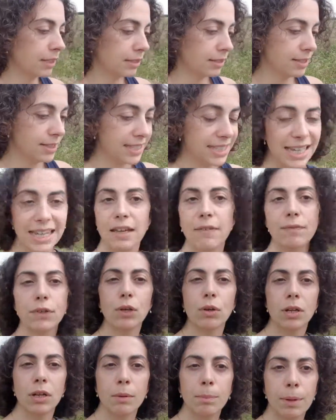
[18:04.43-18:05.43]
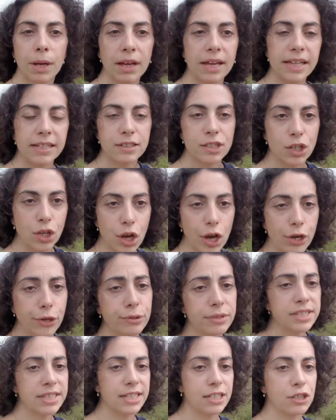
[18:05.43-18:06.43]
See if you can apply it to your
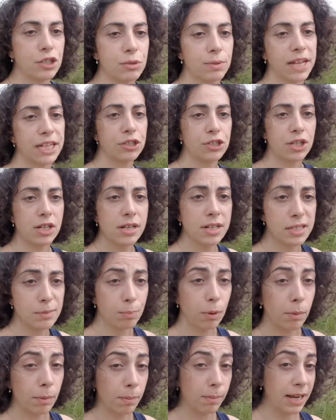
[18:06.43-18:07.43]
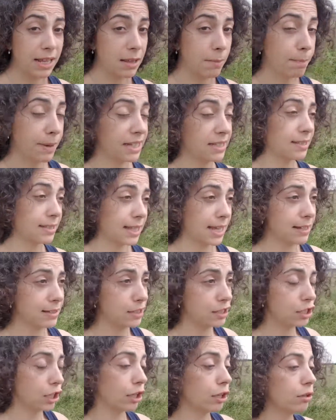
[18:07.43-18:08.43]
own situation is probably the best thing
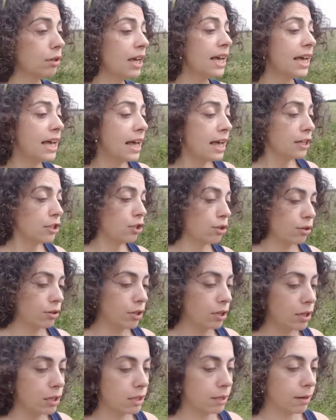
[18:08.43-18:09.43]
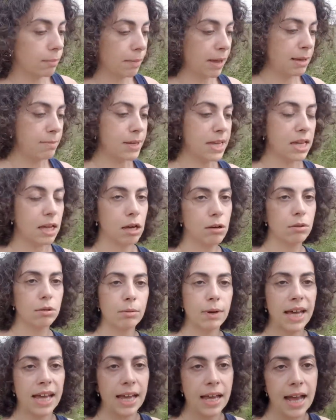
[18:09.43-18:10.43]
to do. You could maybe go
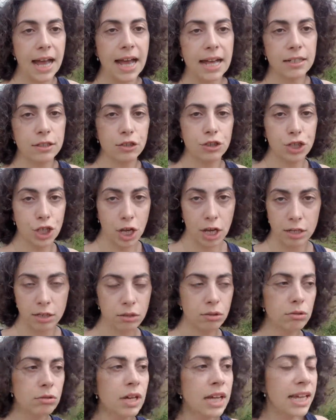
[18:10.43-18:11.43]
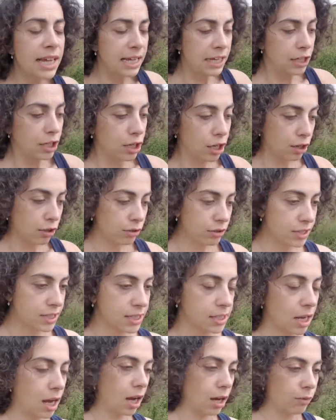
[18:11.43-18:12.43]
away and journal, you know,
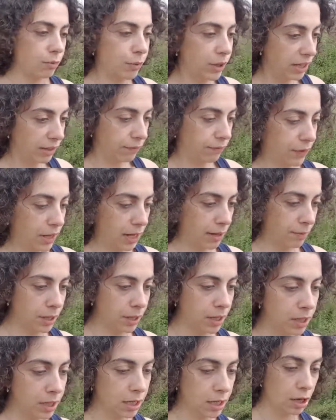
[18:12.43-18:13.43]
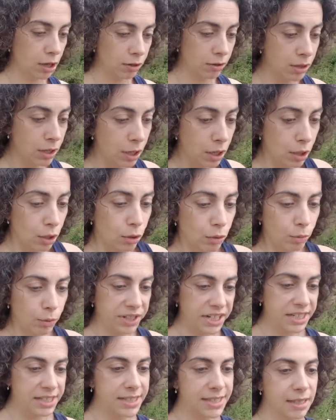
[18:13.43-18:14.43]
start with, you know,
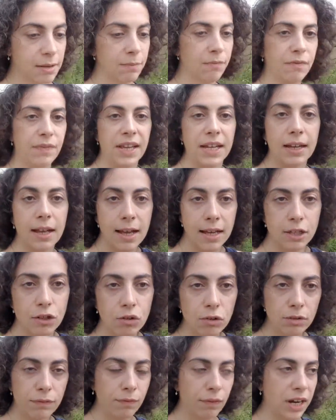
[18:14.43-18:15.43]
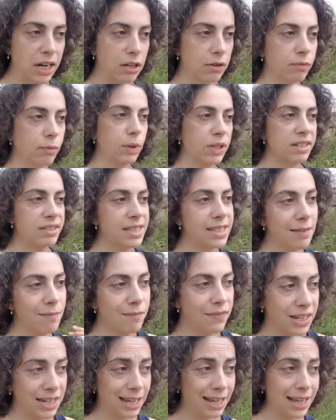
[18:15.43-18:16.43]
what is something that you're afraid of? What is
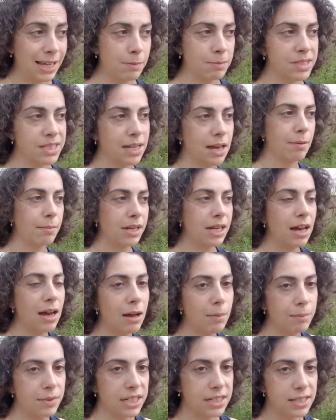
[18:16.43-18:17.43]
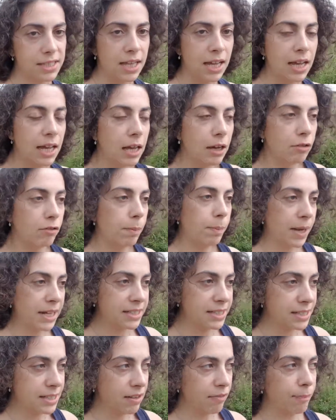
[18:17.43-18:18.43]
something that keeps coming up? This
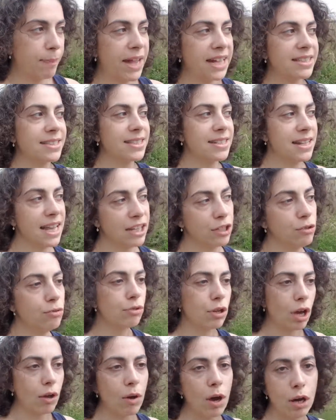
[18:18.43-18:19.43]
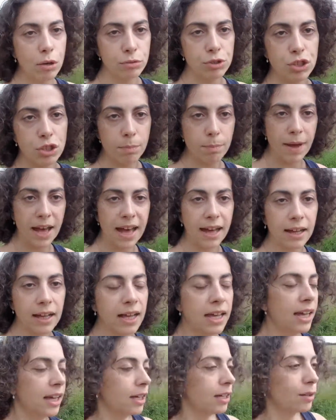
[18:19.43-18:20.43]
repetitive pattern that you know holds you back.
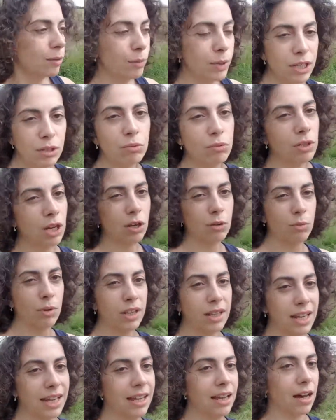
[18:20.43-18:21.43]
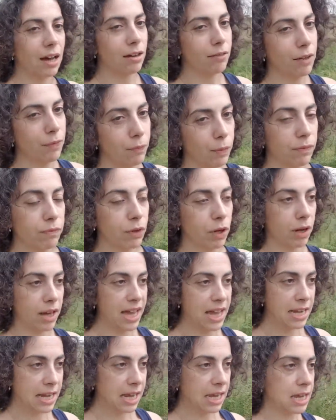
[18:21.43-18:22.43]
We all know what they are if we've got
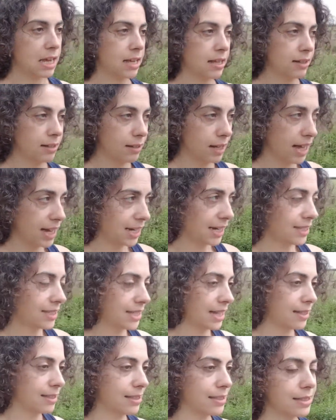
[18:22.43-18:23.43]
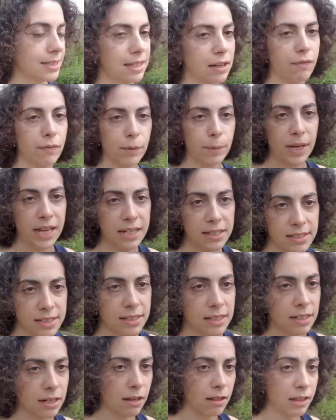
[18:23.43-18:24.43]
any sense of self-awareness, and
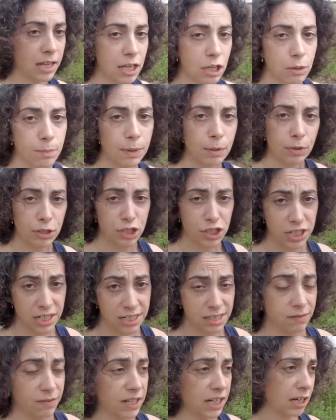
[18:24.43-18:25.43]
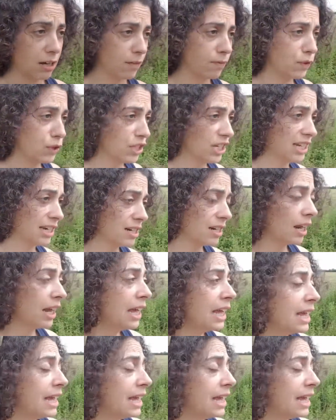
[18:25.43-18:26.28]
I don't think you'd be watching this video if you didn't.